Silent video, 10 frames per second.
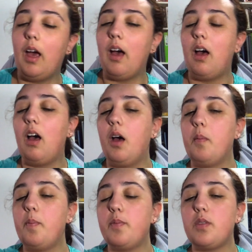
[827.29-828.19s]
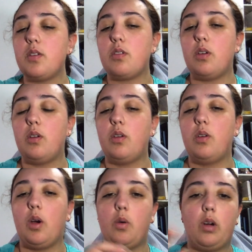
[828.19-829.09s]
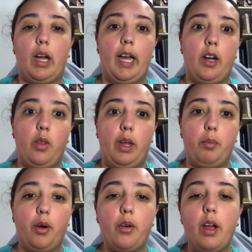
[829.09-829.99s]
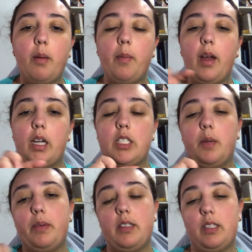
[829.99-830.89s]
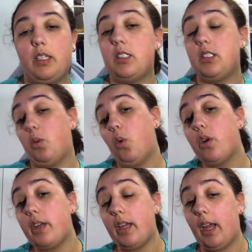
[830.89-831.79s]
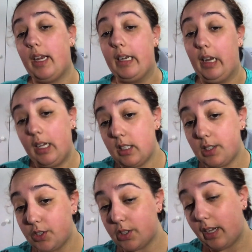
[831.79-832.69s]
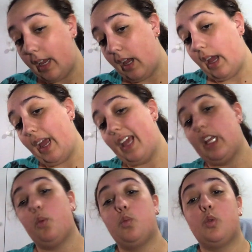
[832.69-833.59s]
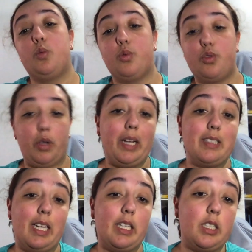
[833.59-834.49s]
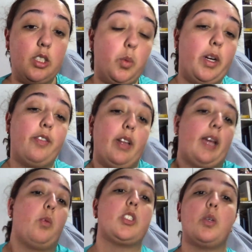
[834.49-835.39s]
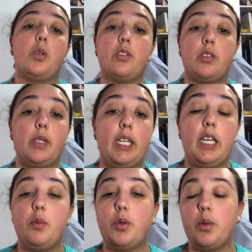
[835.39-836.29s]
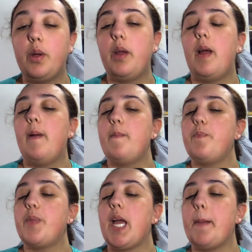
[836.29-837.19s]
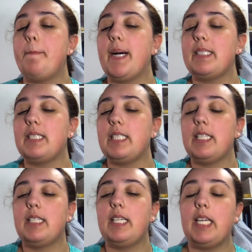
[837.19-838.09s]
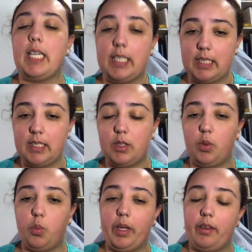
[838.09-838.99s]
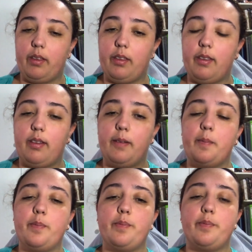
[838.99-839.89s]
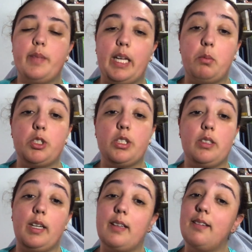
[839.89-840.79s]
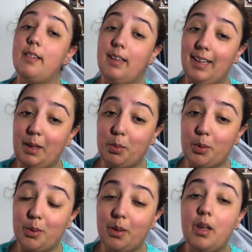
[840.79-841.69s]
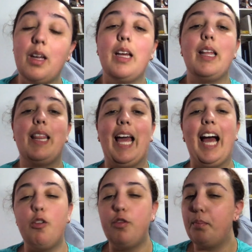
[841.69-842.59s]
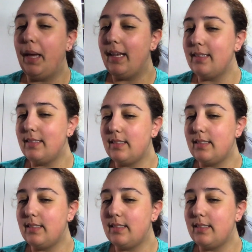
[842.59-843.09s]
so I add on that program, I type in the sentence I want in English, and it will translate it into whatever language I want, so in Hebrew. But the thing is, with languages like Hebrew, the alphabet